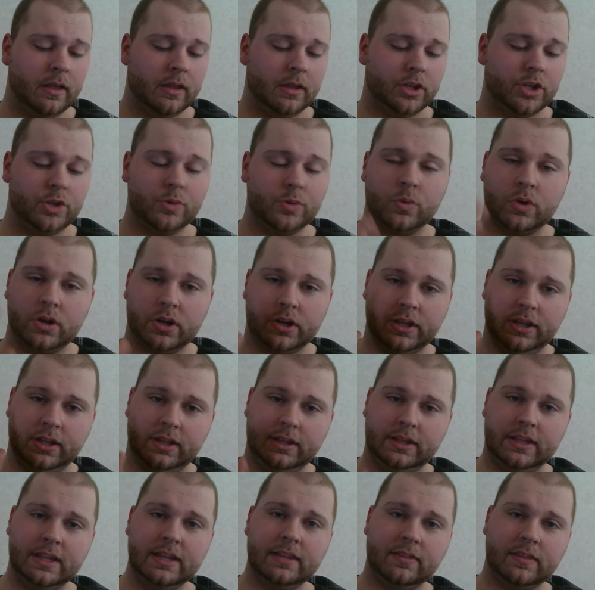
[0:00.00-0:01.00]
You want to
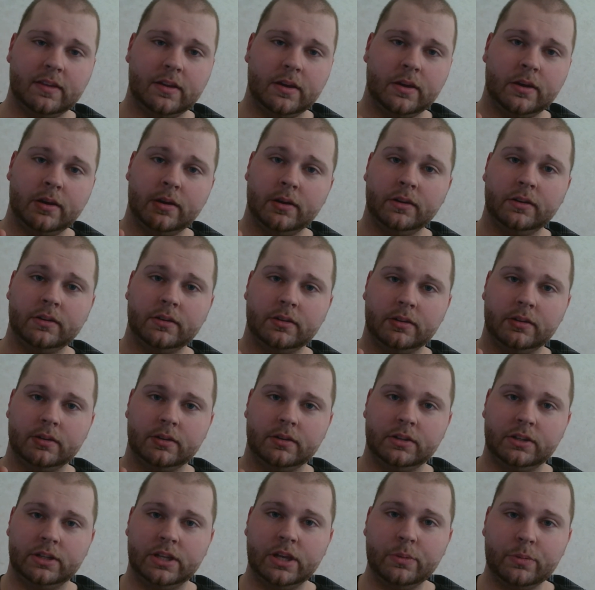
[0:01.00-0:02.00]
get there,
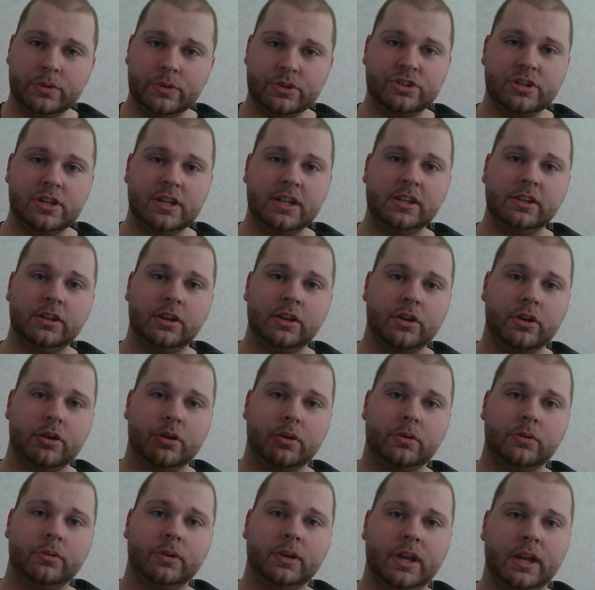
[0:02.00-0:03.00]
get what you need to
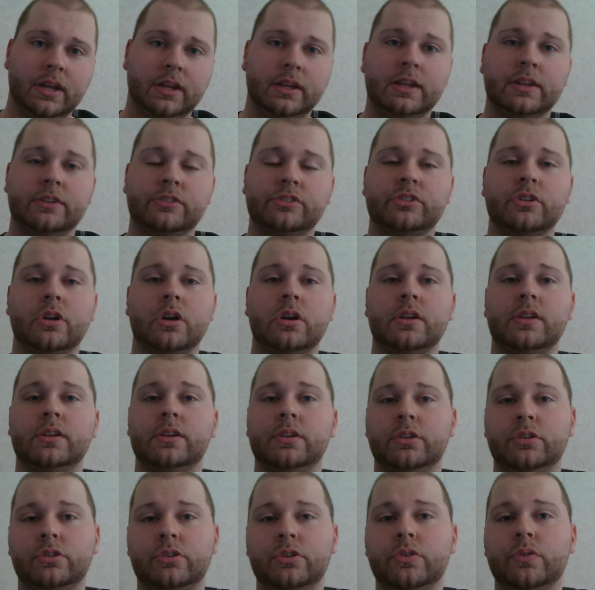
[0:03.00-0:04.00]
know, and get started
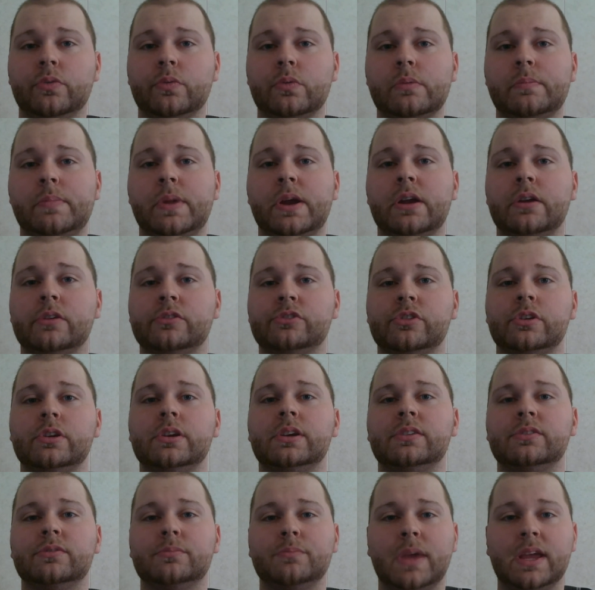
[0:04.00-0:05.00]
and do the repair so you
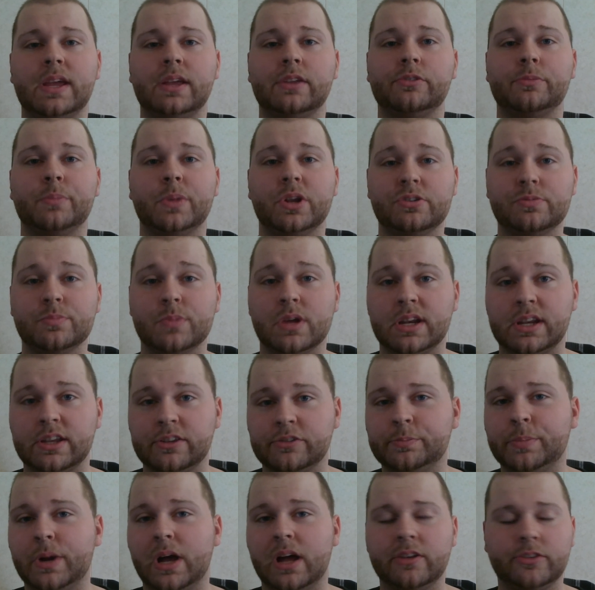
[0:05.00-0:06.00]
can make as much money as
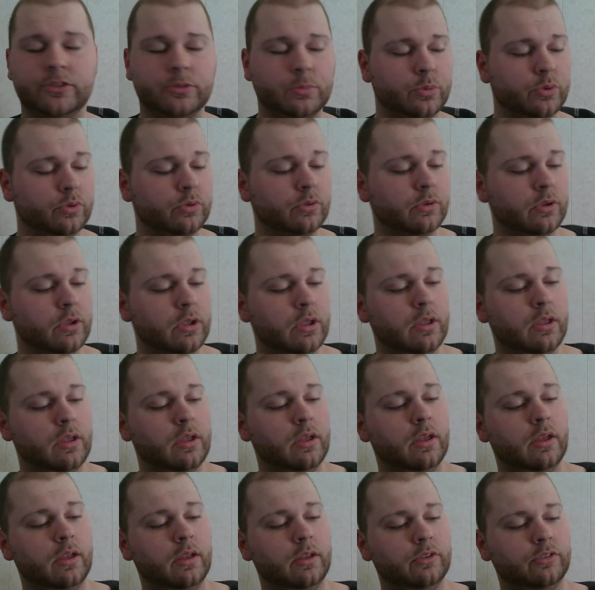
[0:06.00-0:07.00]
possible.
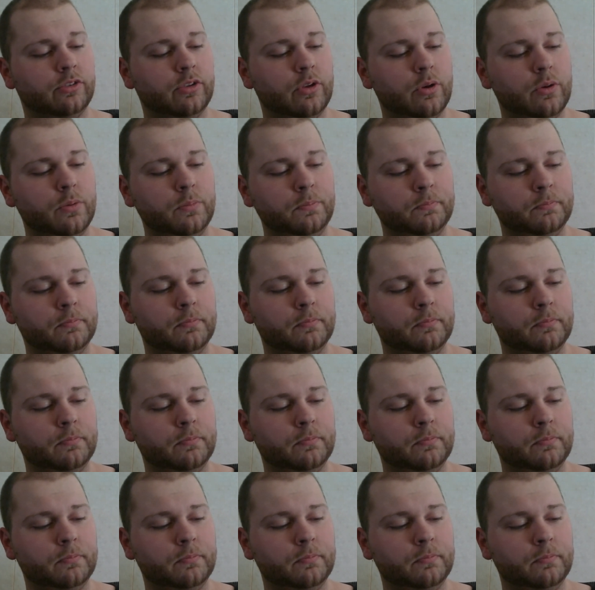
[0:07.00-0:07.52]
So,